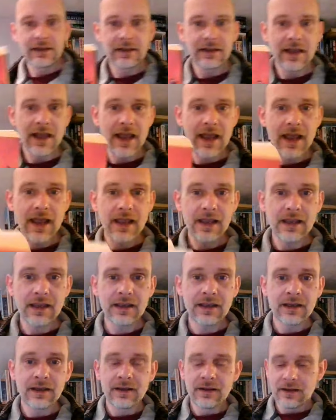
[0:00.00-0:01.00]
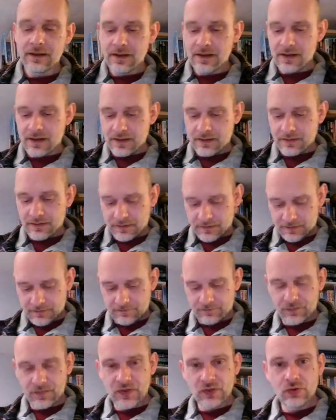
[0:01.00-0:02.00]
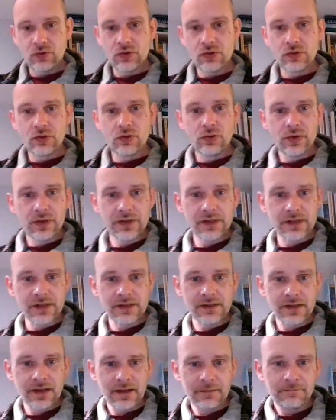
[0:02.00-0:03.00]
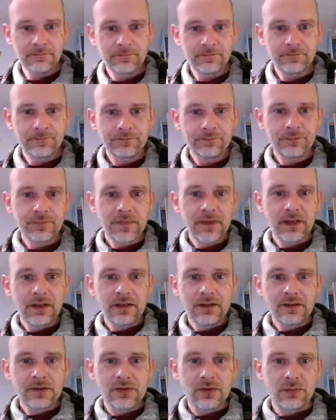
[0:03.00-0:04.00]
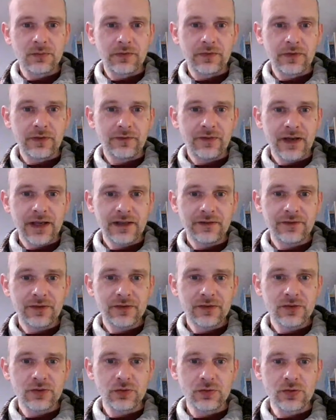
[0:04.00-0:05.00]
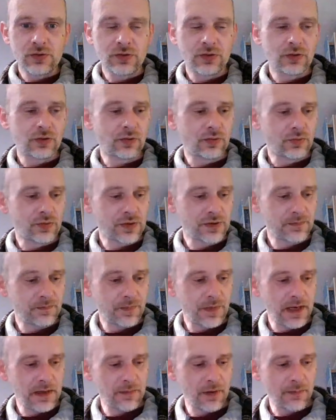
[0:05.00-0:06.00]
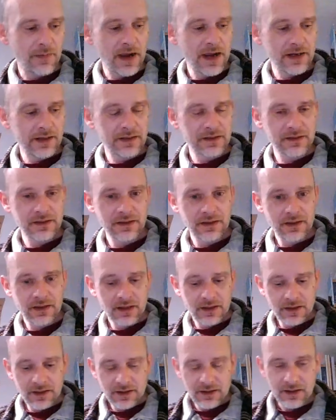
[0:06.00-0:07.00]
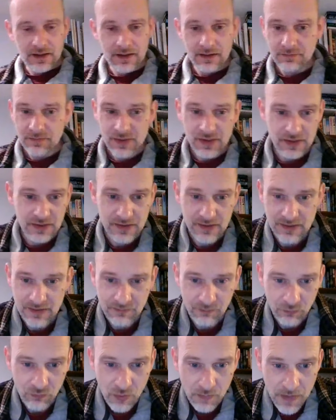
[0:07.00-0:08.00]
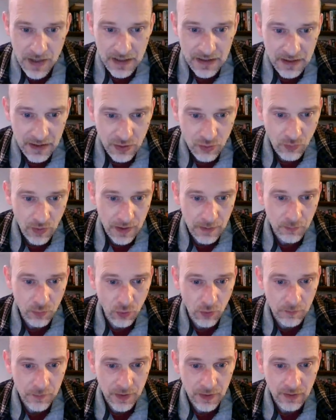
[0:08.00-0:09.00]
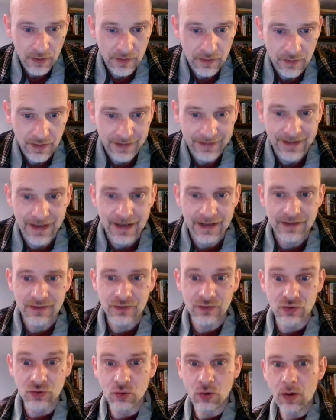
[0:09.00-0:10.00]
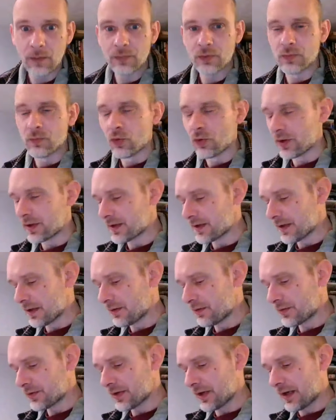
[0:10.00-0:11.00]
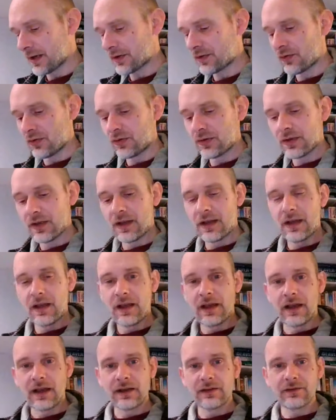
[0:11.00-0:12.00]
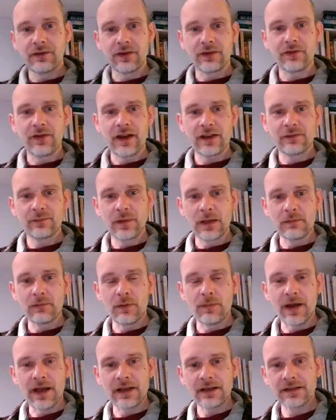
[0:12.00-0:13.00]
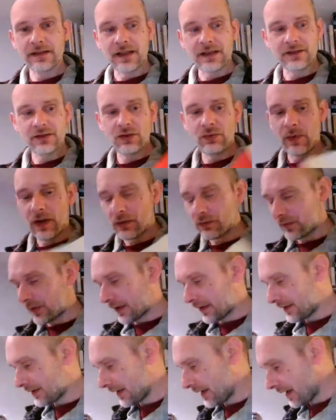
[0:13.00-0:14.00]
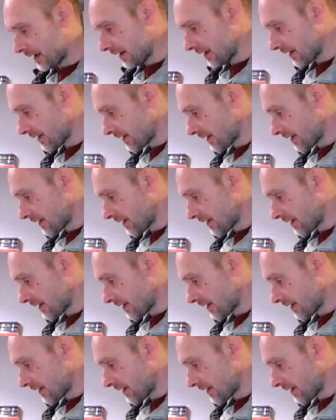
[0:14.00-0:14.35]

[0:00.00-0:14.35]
Yay! Susan Lewis this time. So we've got five Susan Lewis paperbacks. She's remaining quite popular. Again, not a promoted sale, so that's good. And for the five paperbacks, that's $12.99.